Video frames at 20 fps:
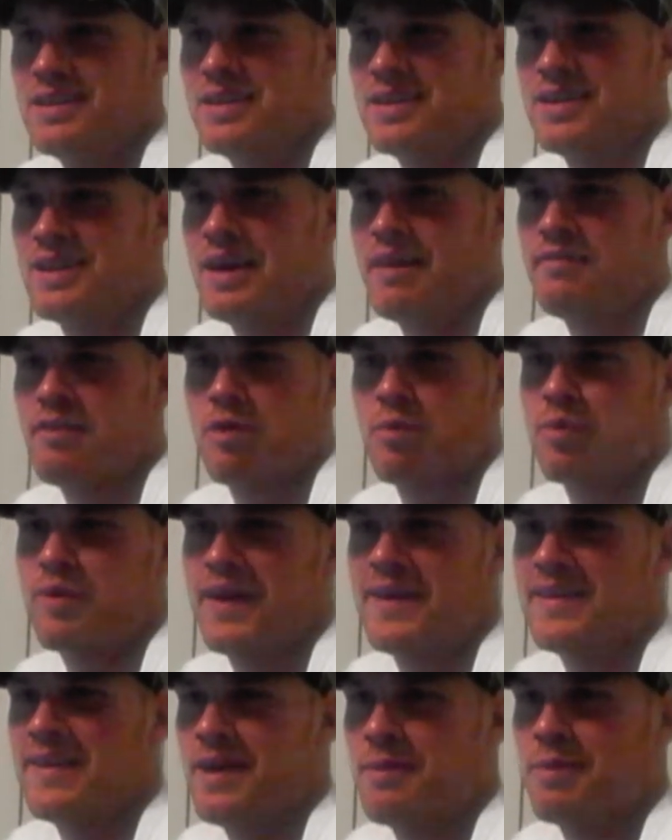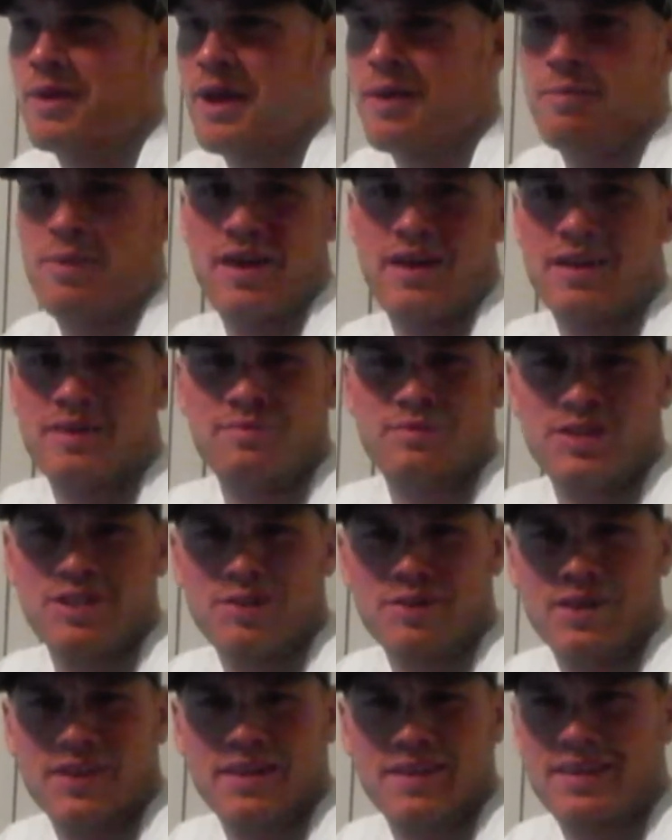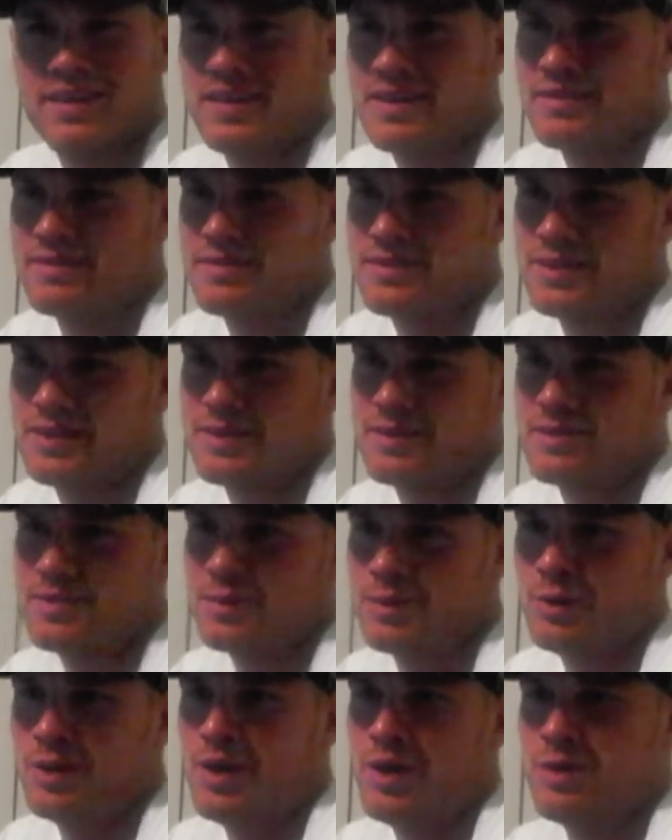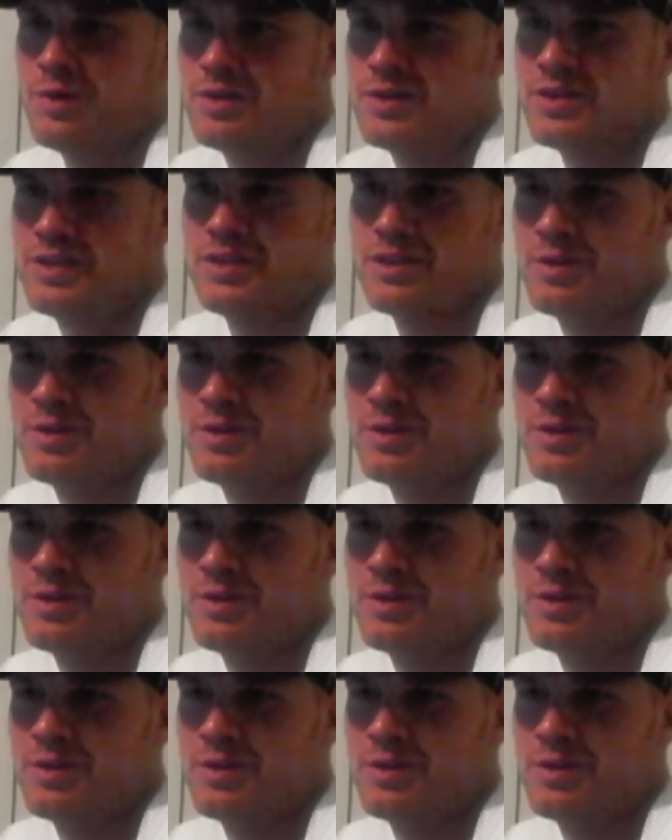Uh, I've never played that, but I bet I'm so good at that. So who knows?